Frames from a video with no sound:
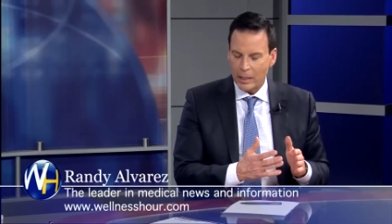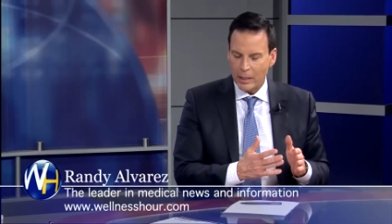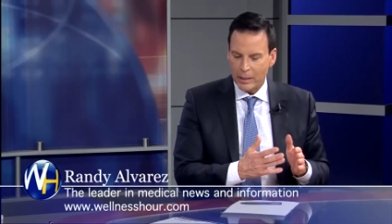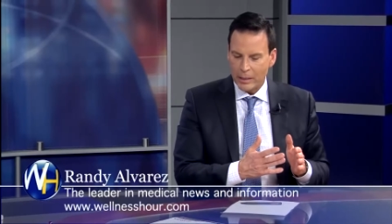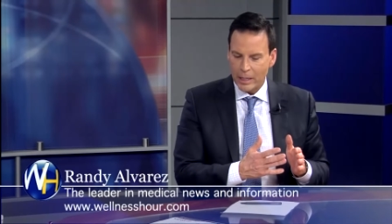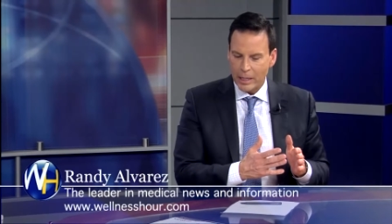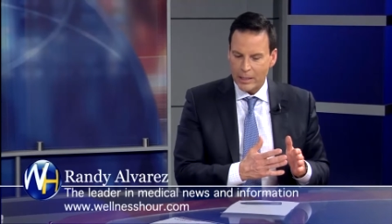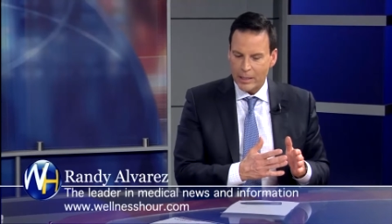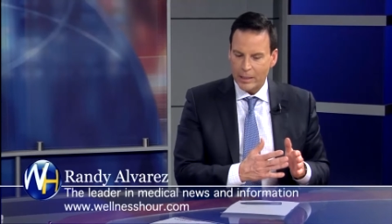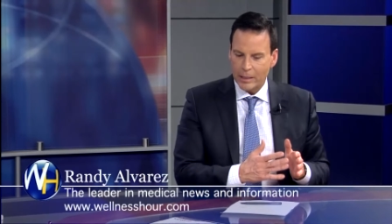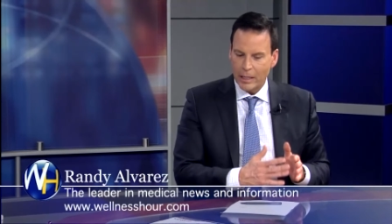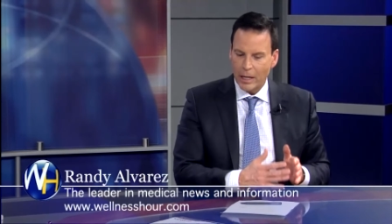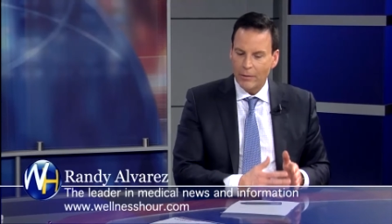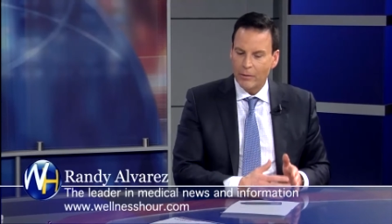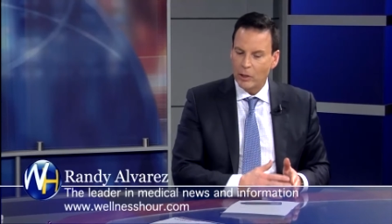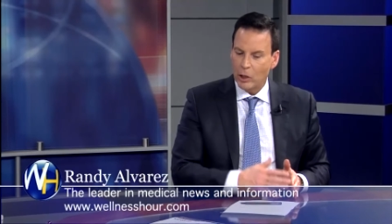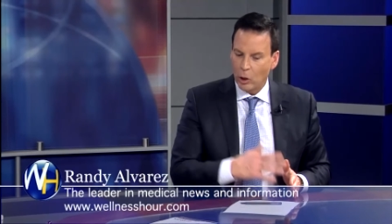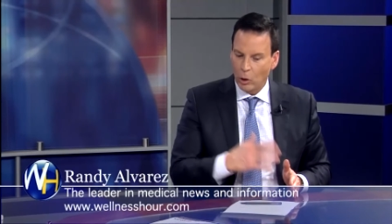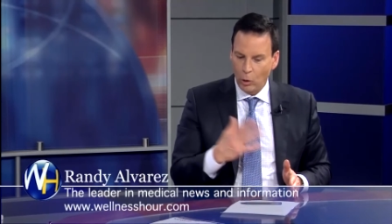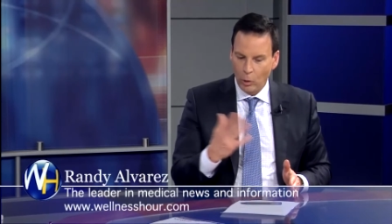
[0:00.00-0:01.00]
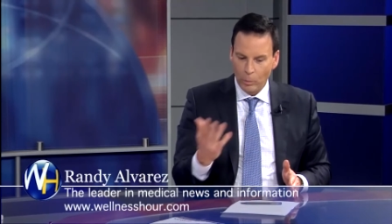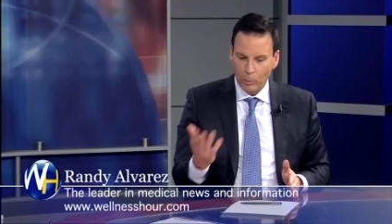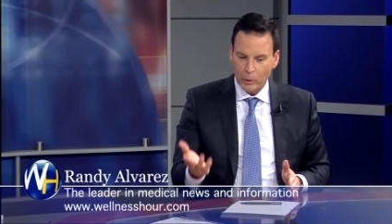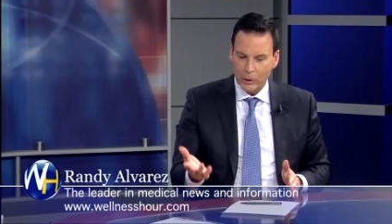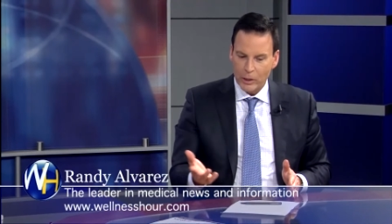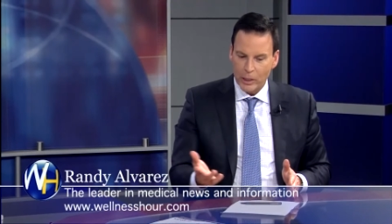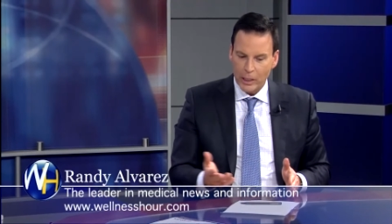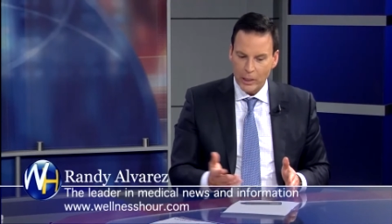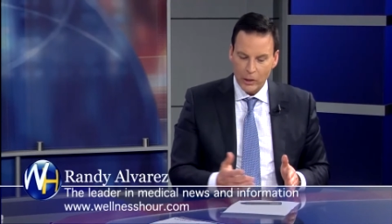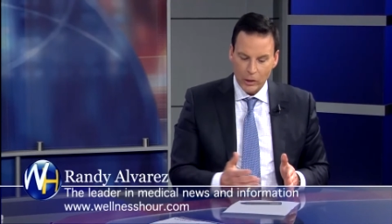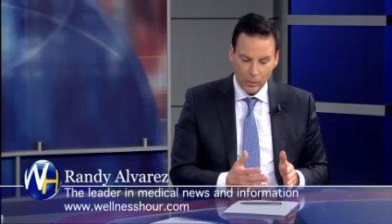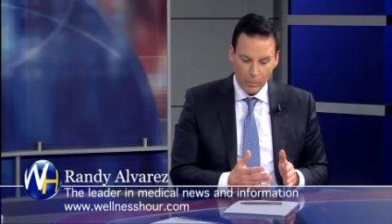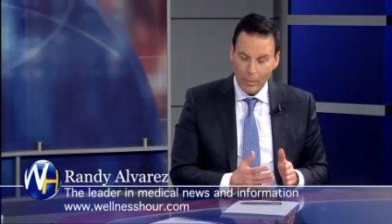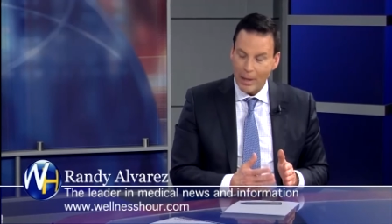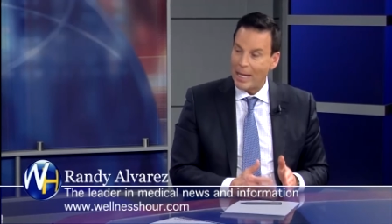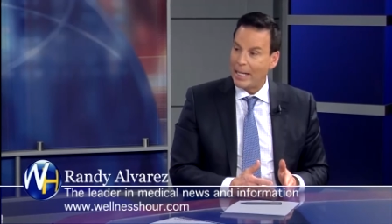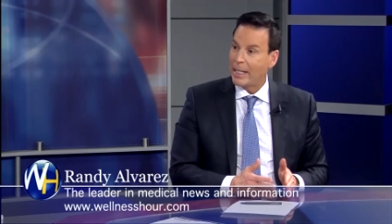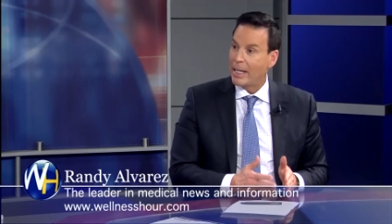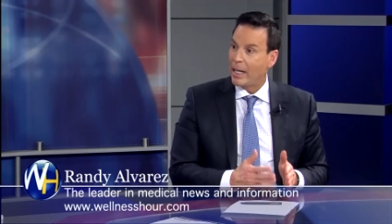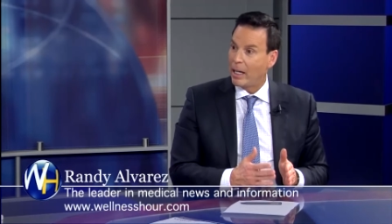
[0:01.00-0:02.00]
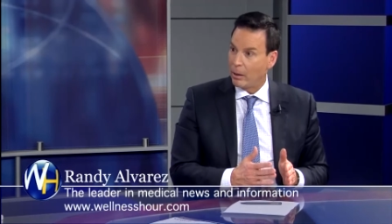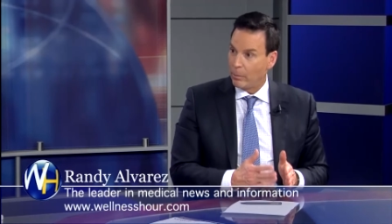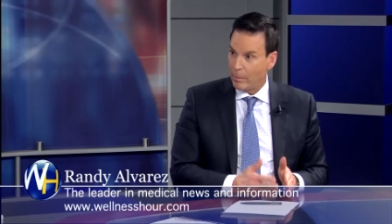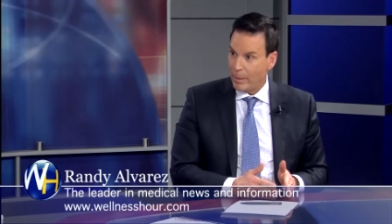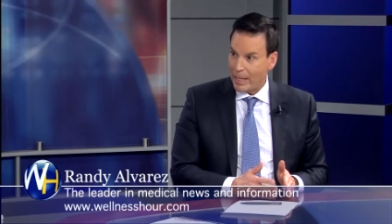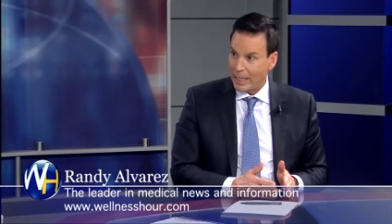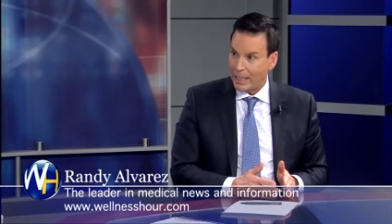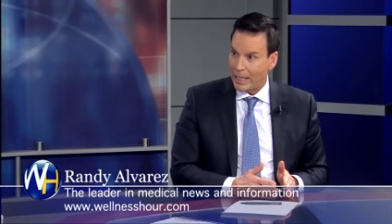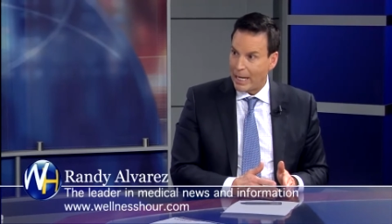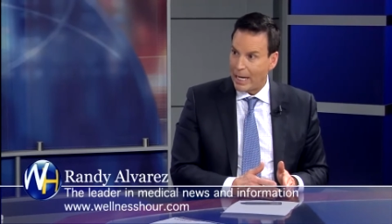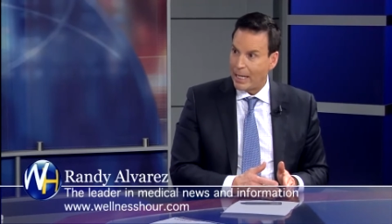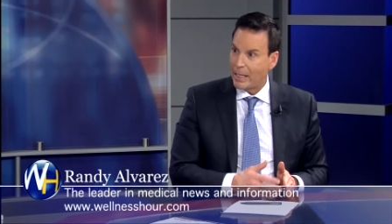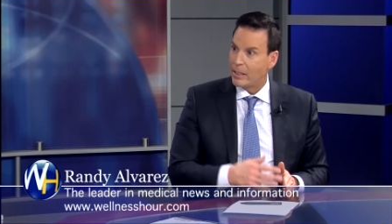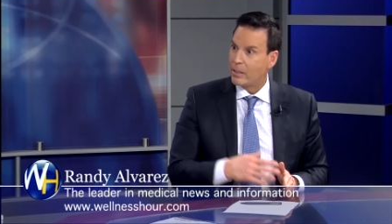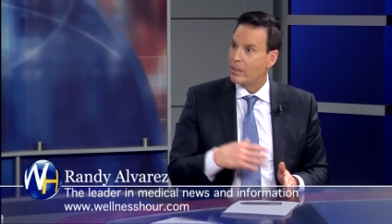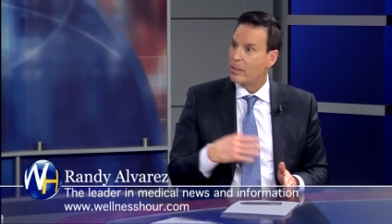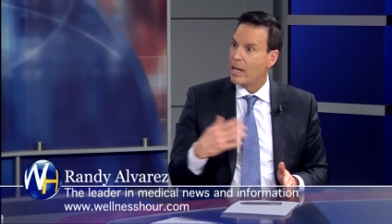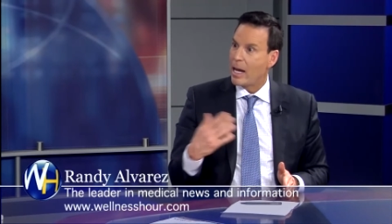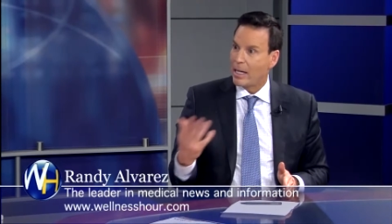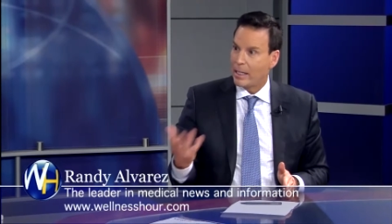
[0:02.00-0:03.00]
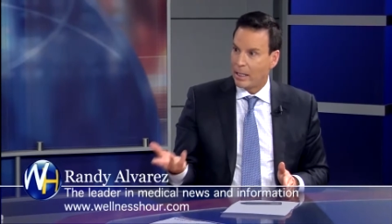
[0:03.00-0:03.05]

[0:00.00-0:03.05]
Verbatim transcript: doesn't cover the whole procedure. Medicare, Medicaid does not